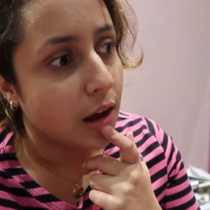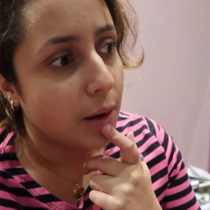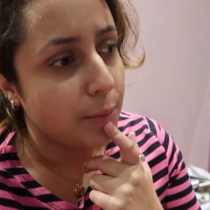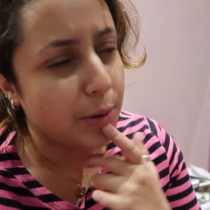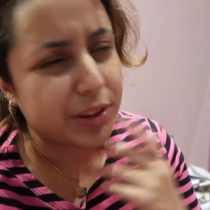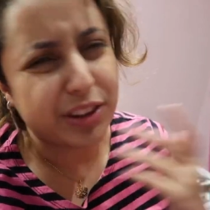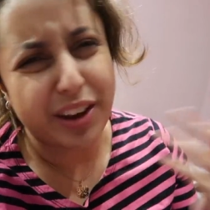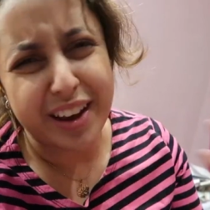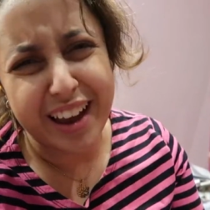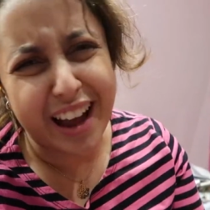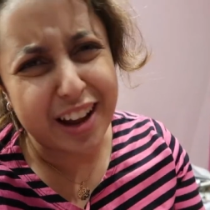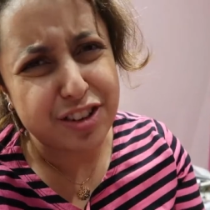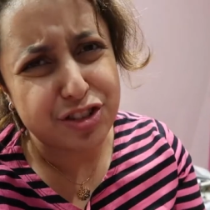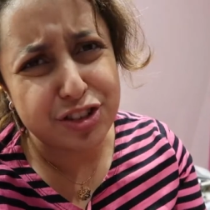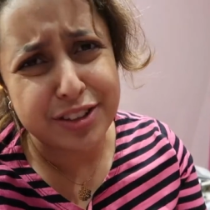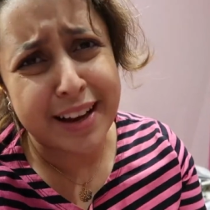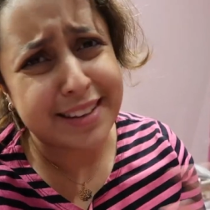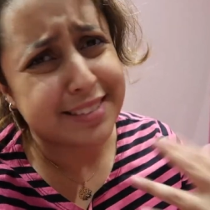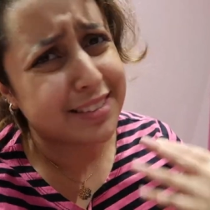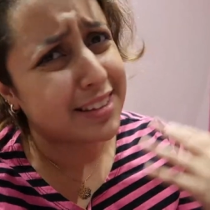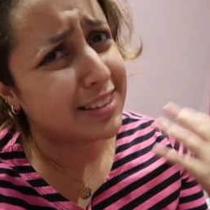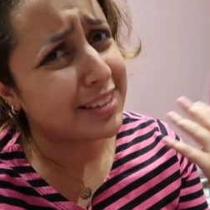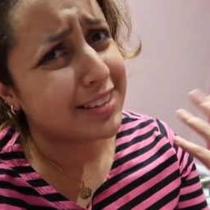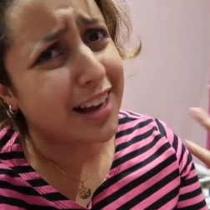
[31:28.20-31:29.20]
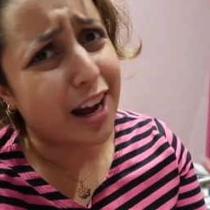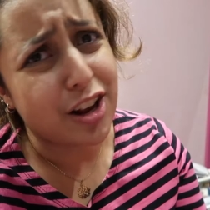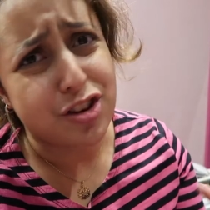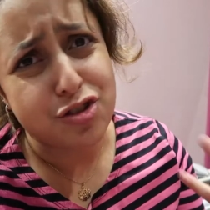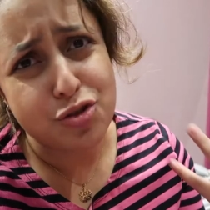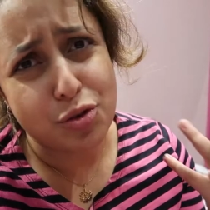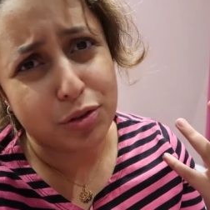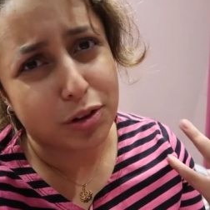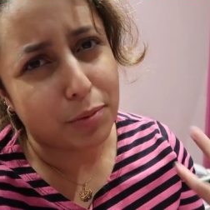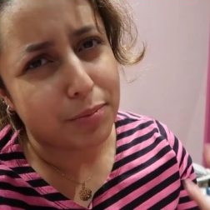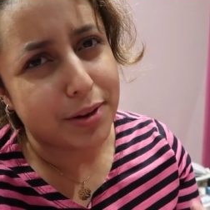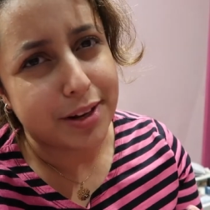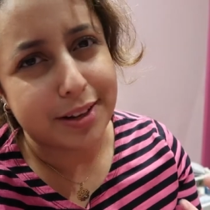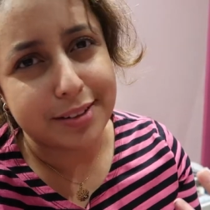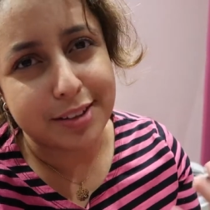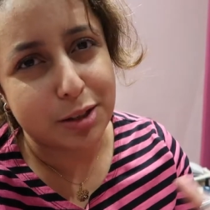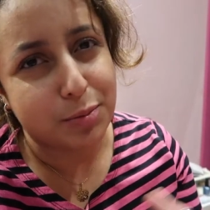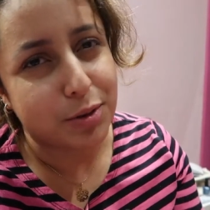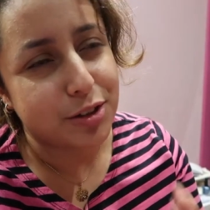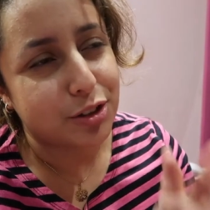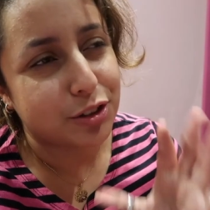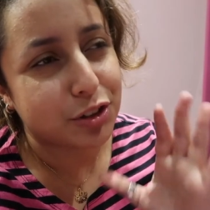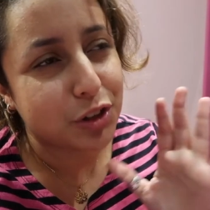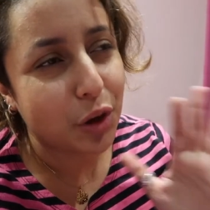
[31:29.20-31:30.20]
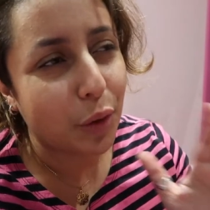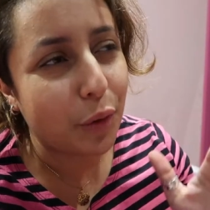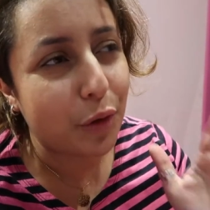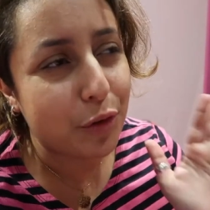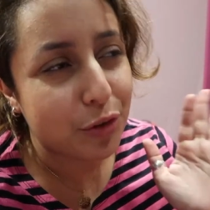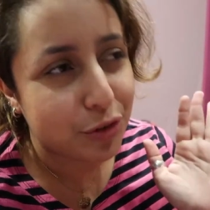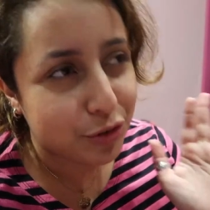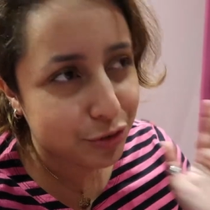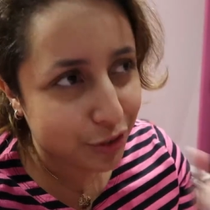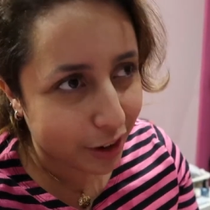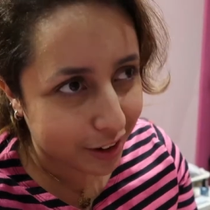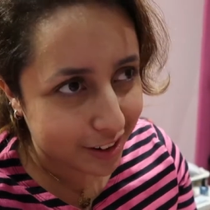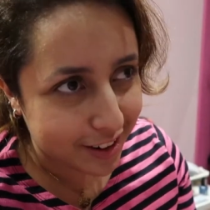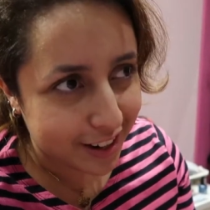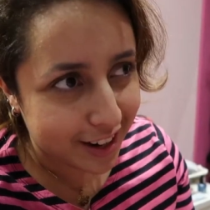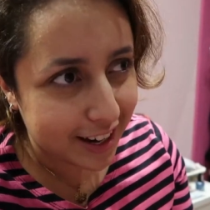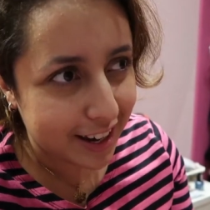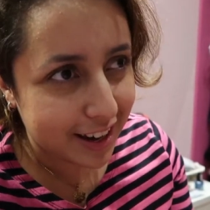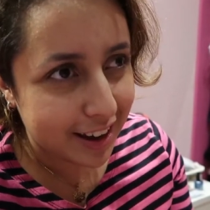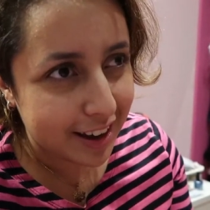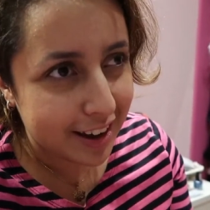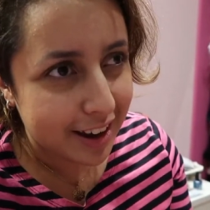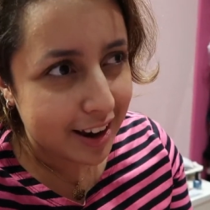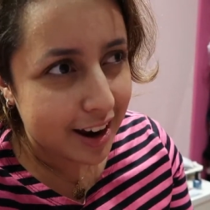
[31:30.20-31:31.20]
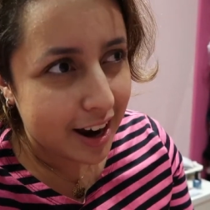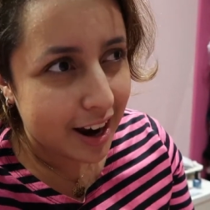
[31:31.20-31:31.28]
But Dianne just has this natural ability to be so funny.